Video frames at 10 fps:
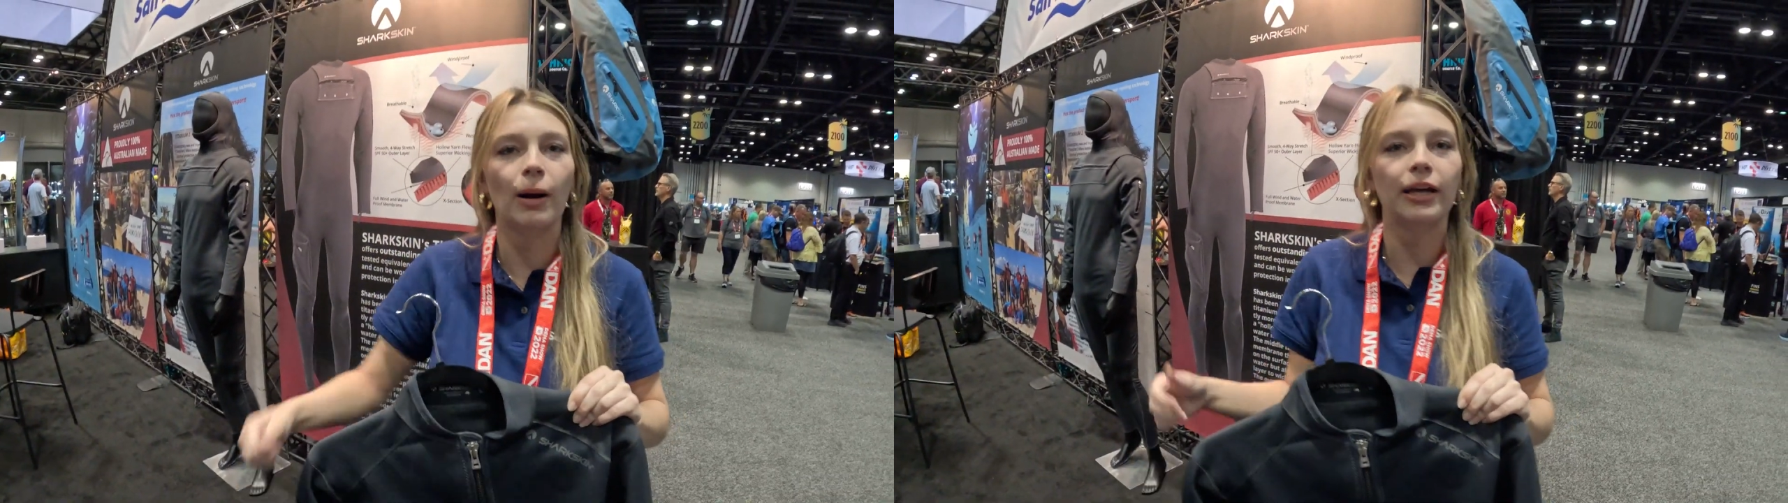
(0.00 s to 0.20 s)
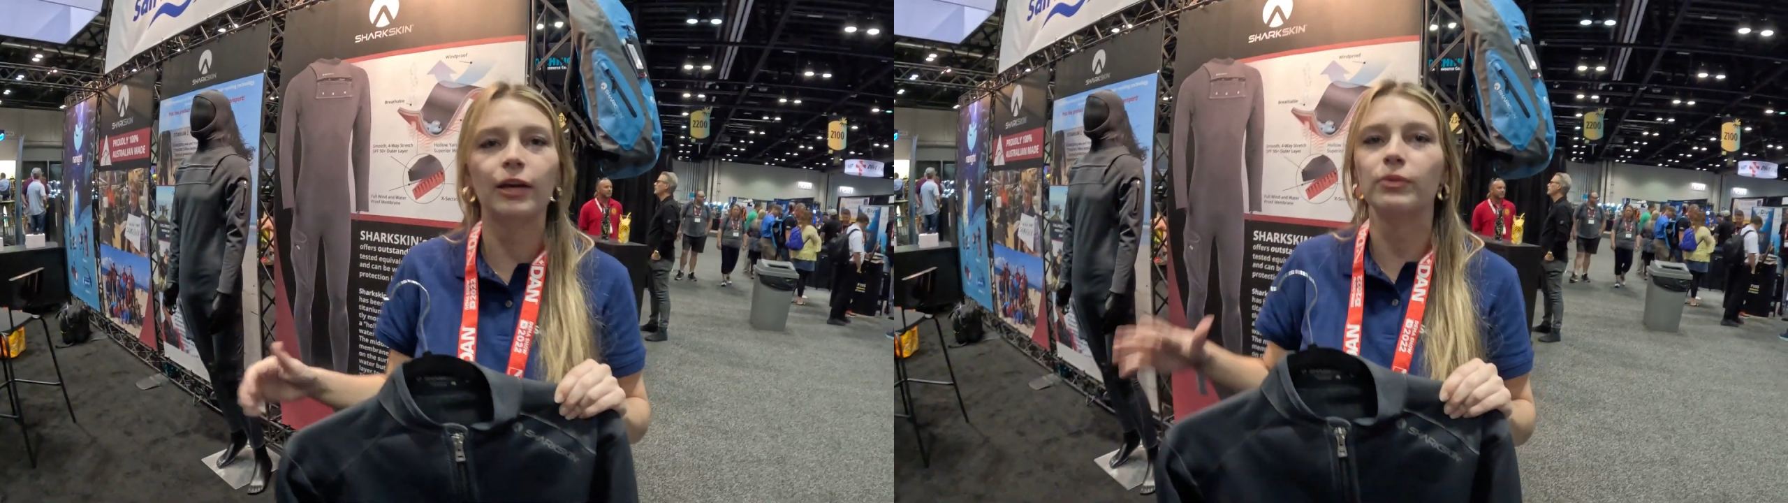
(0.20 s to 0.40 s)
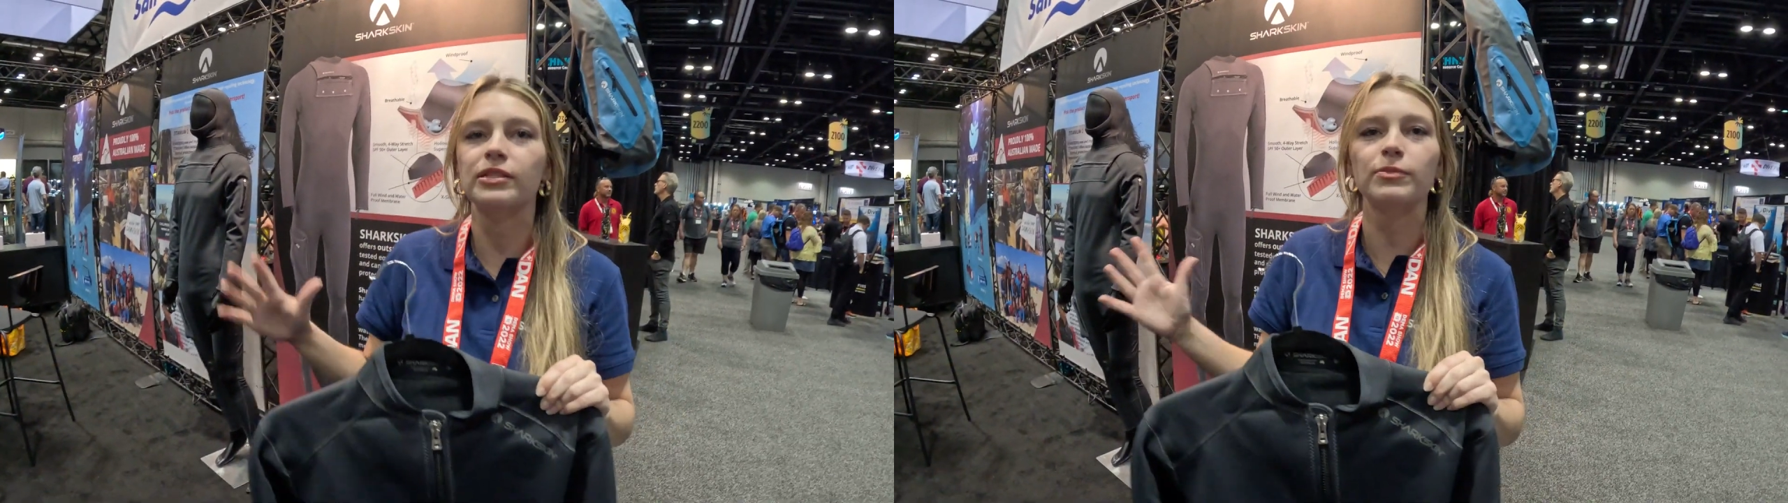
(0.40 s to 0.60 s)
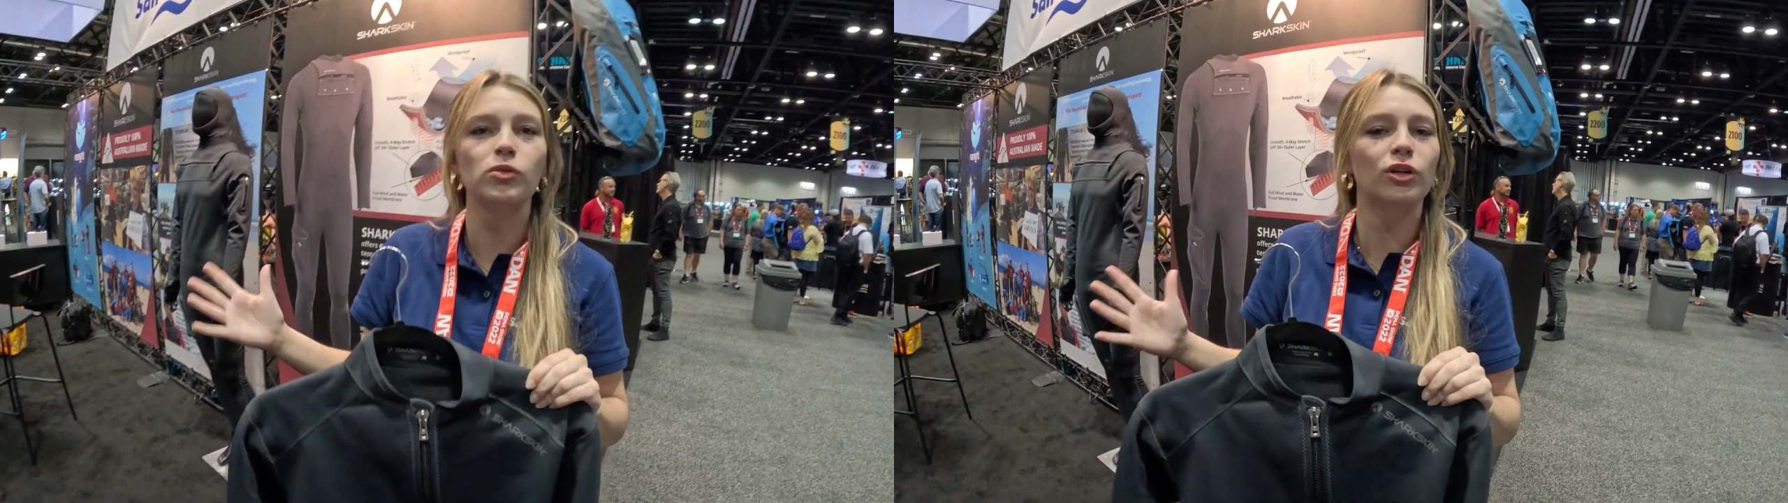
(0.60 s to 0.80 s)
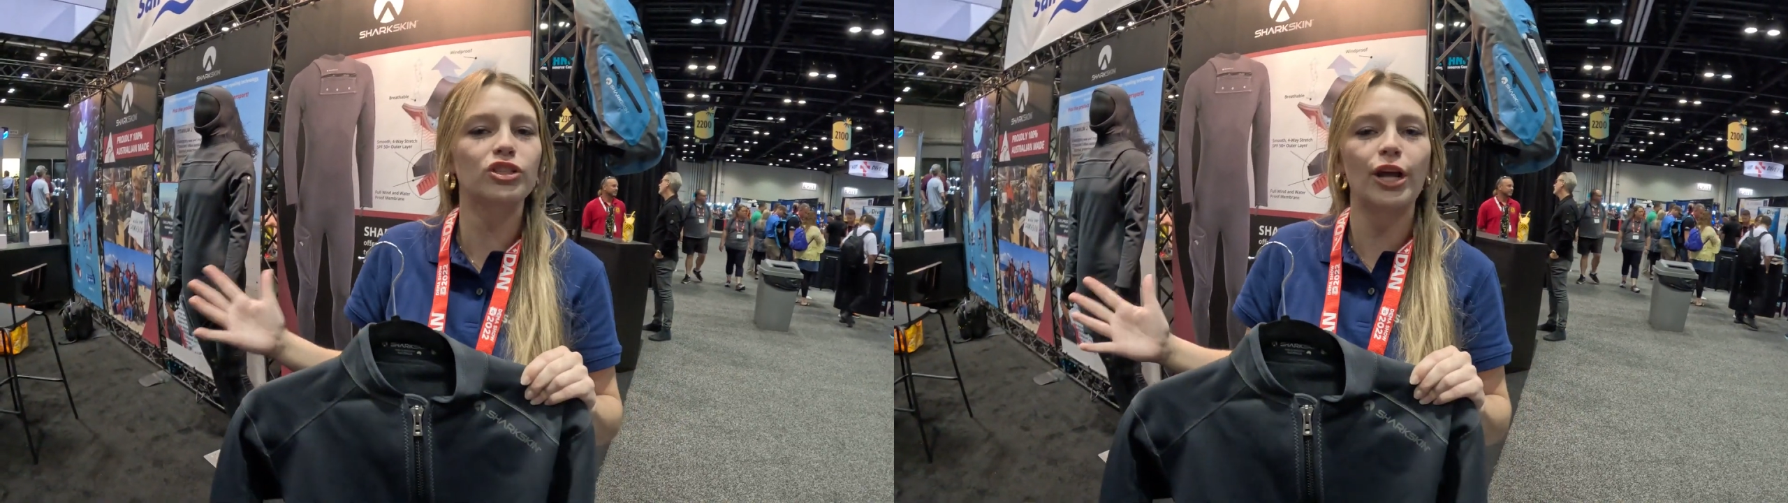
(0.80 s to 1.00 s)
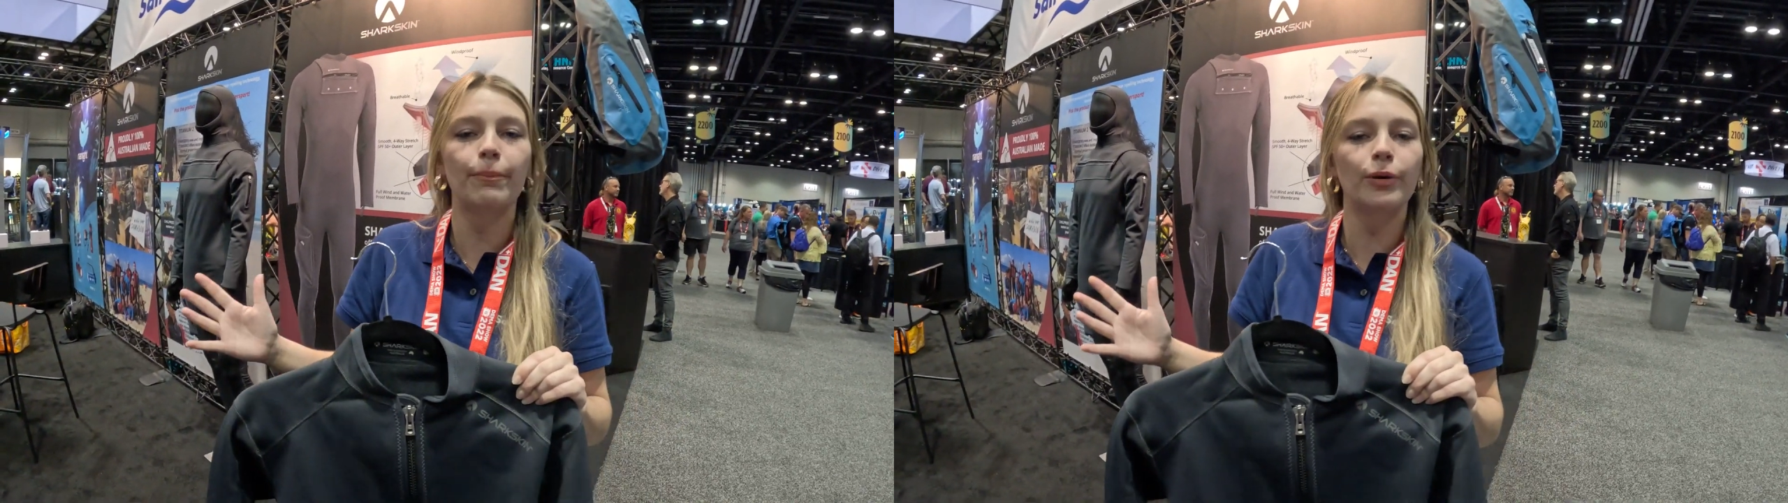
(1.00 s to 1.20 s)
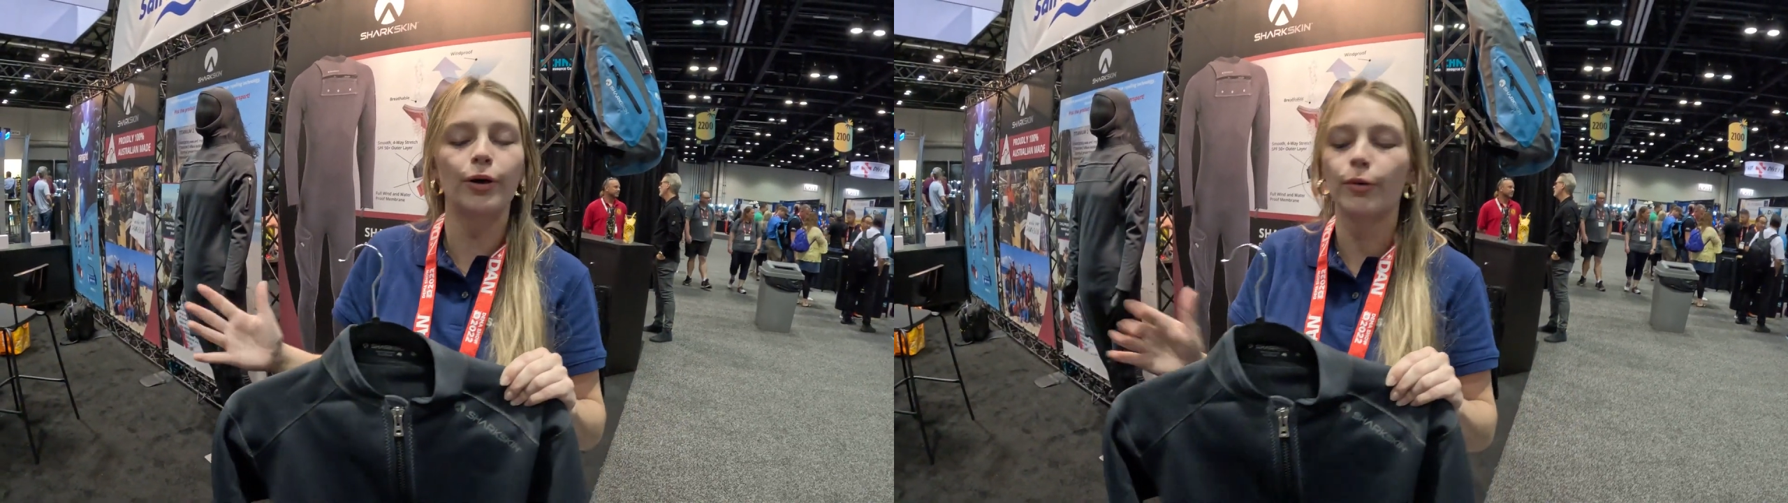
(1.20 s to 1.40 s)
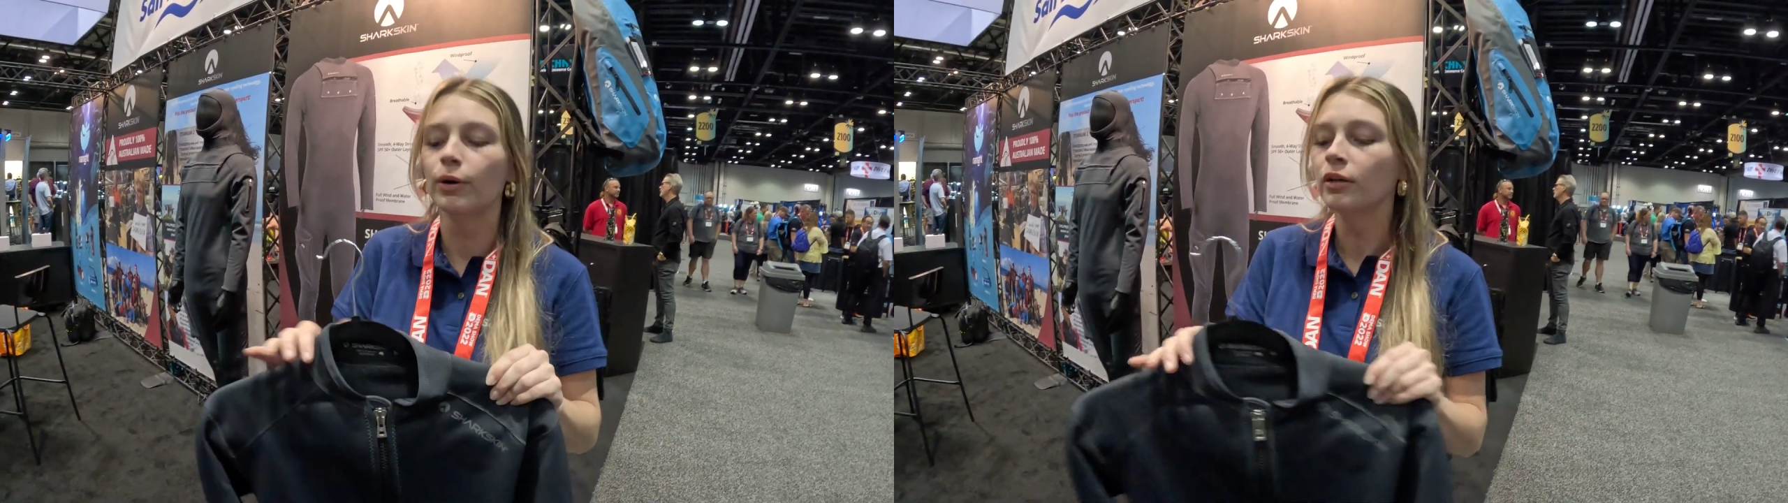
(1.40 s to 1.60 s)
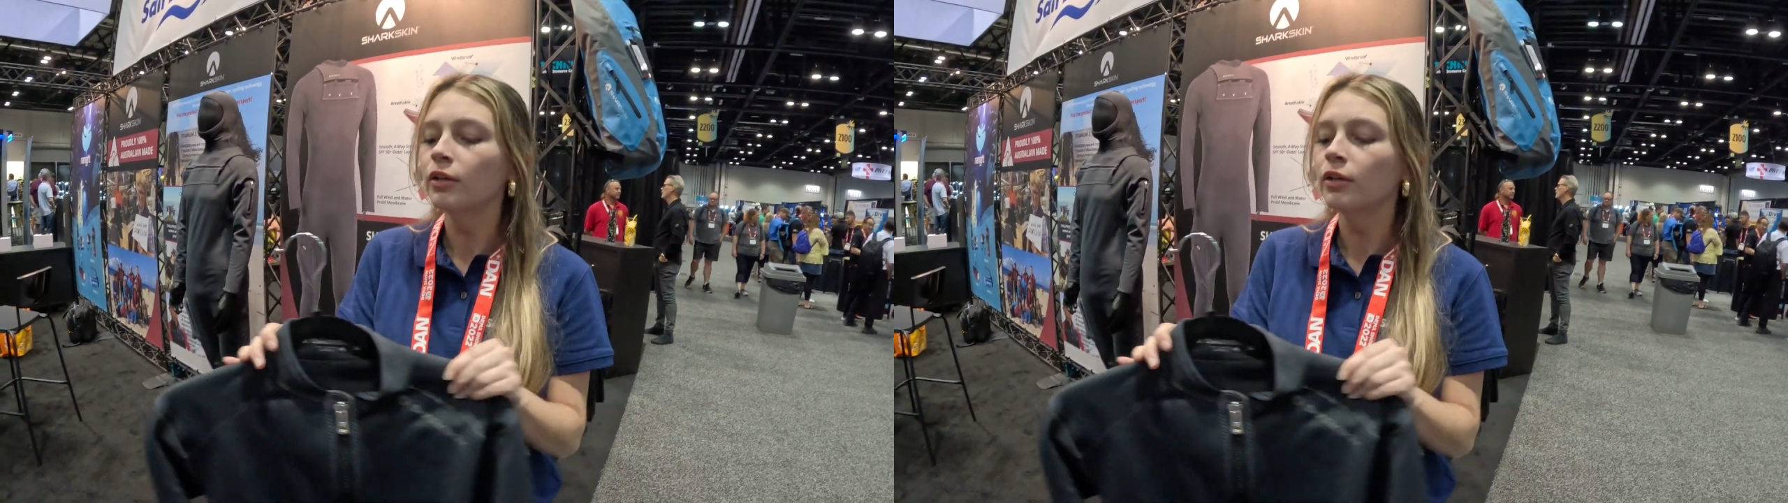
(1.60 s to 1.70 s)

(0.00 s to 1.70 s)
bucket with some sort of shampoo.